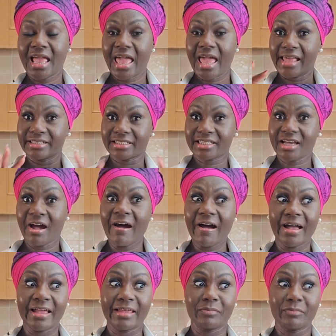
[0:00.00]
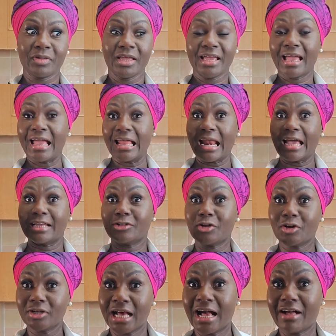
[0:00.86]
and time, and I
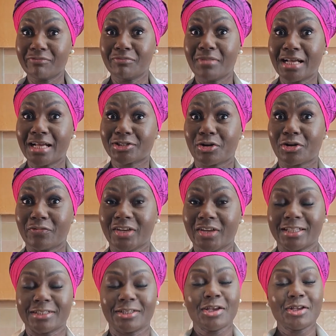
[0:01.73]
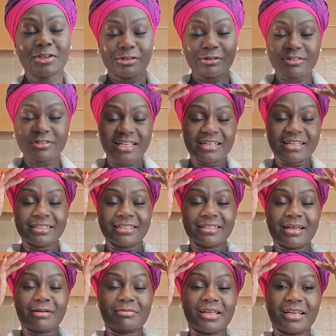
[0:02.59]
don't have much of it. So
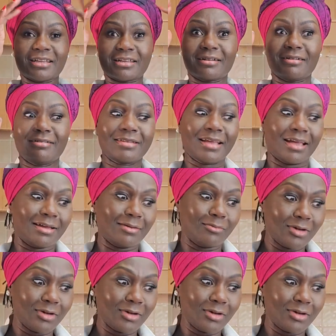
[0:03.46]
suddenly I'm like, okay,